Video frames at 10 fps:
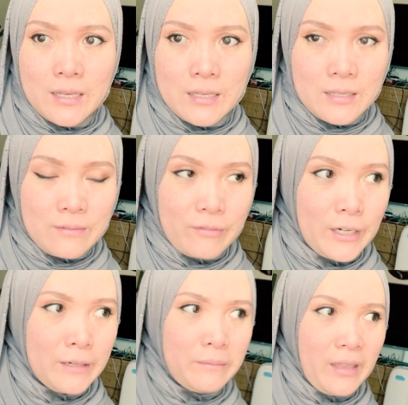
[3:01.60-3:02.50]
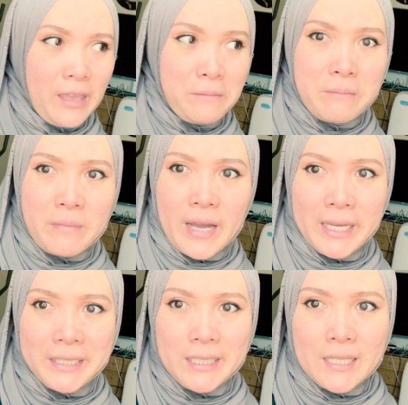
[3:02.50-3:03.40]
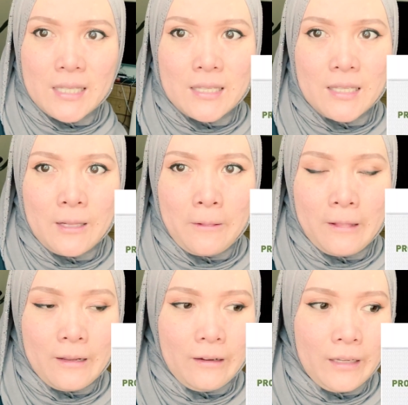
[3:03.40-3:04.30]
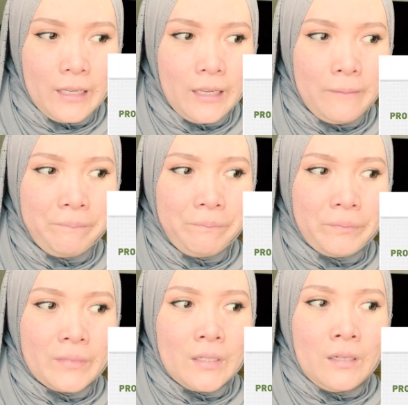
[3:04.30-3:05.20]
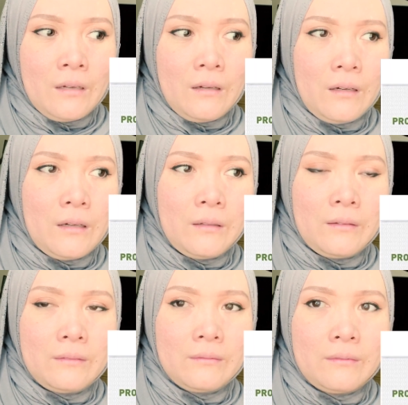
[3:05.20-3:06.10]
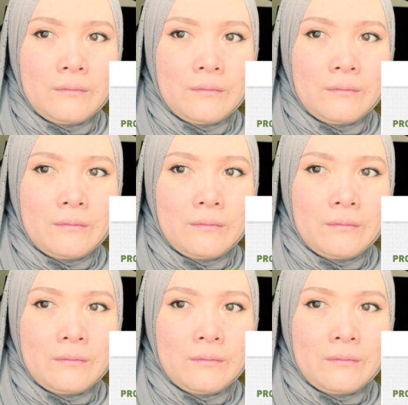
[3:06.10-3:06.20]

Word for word: is from Amy Myers, okay. Um,